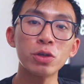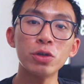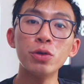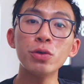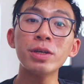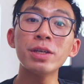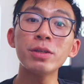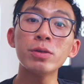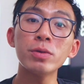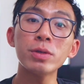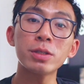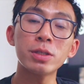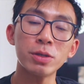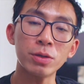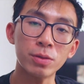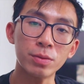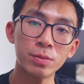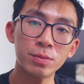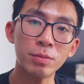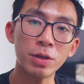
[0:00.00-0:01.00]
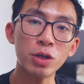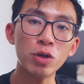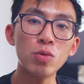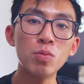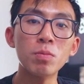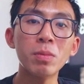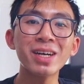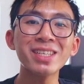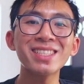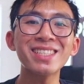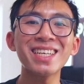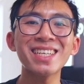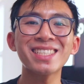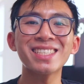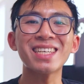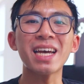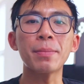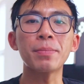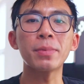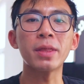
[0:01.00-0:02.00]
So you can do it too, but you must
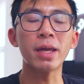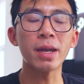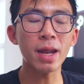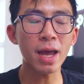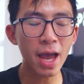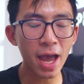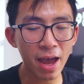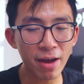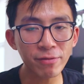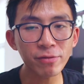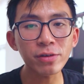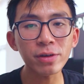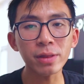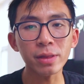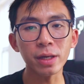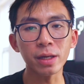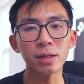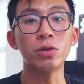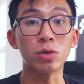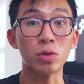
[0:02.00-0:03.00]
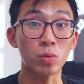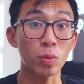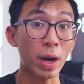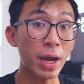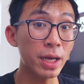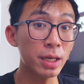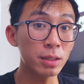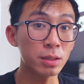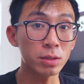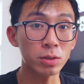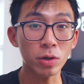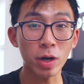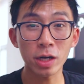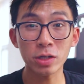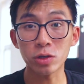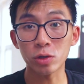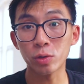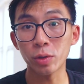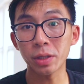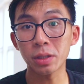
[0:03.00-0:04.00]
accept that everything your grades, your
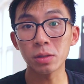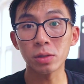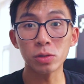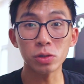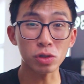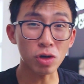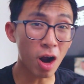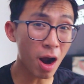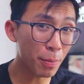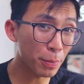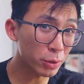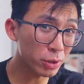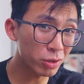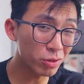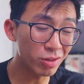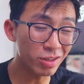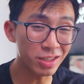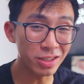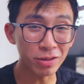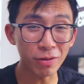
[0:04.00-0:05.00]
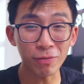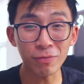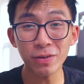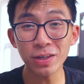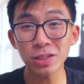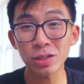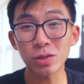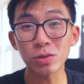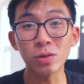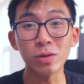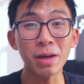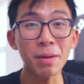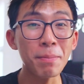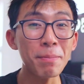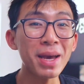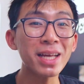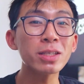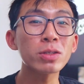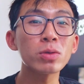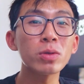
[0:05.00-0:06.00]
extracurriculars, your opportunities, your physical and
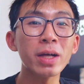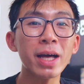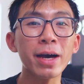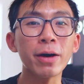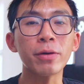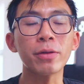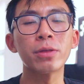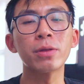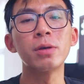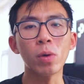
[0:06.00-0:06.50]
mental health,